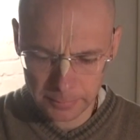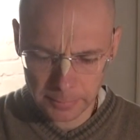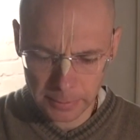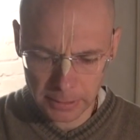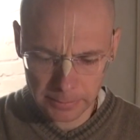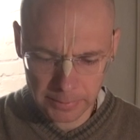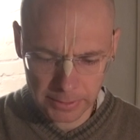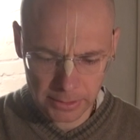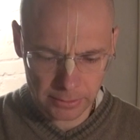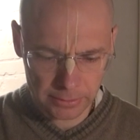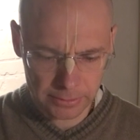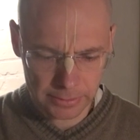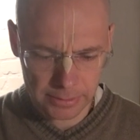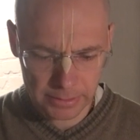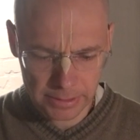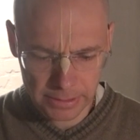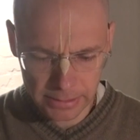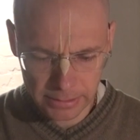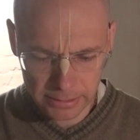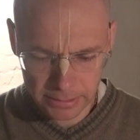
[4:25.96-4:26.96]
Prabhupada also
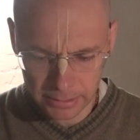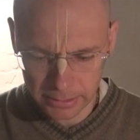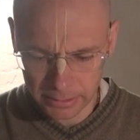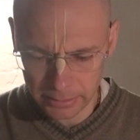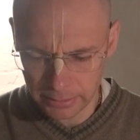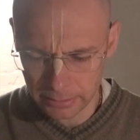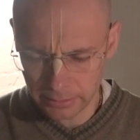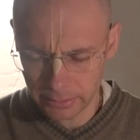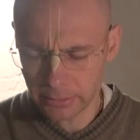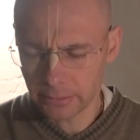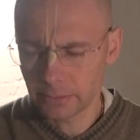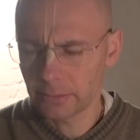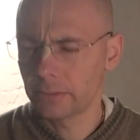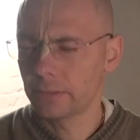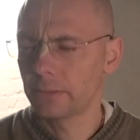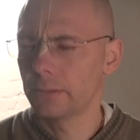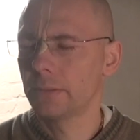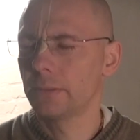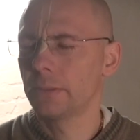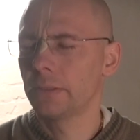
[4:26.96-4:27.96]
says that
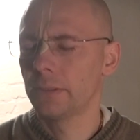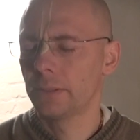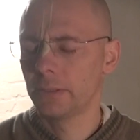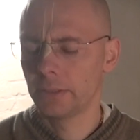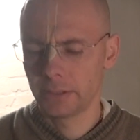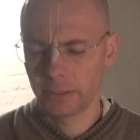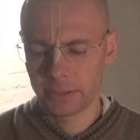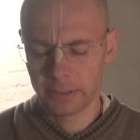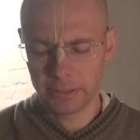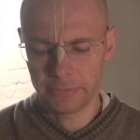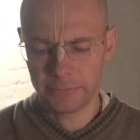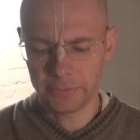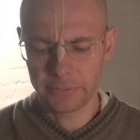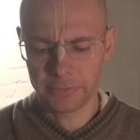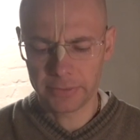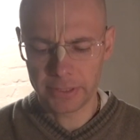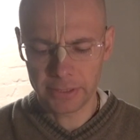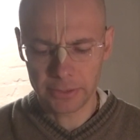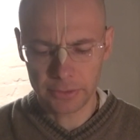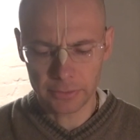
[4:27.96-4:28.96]
if you
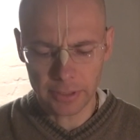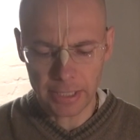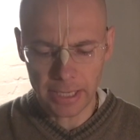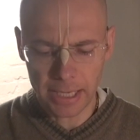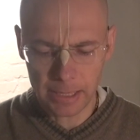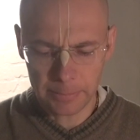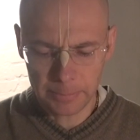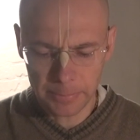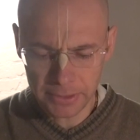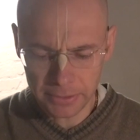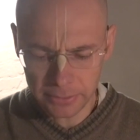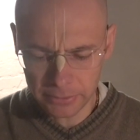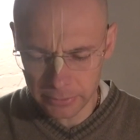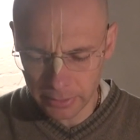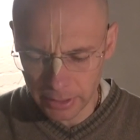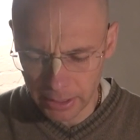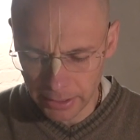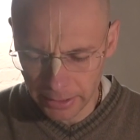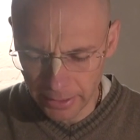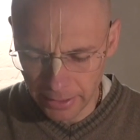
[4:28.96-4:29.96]
think you are happy, you
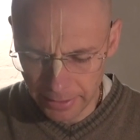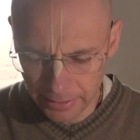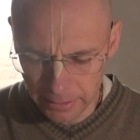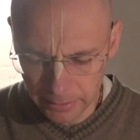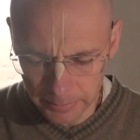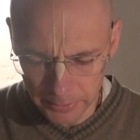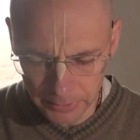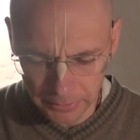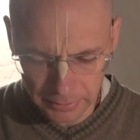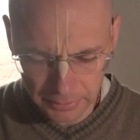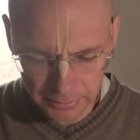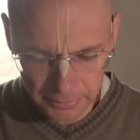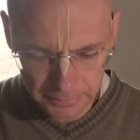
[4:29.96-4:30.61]
are an animal.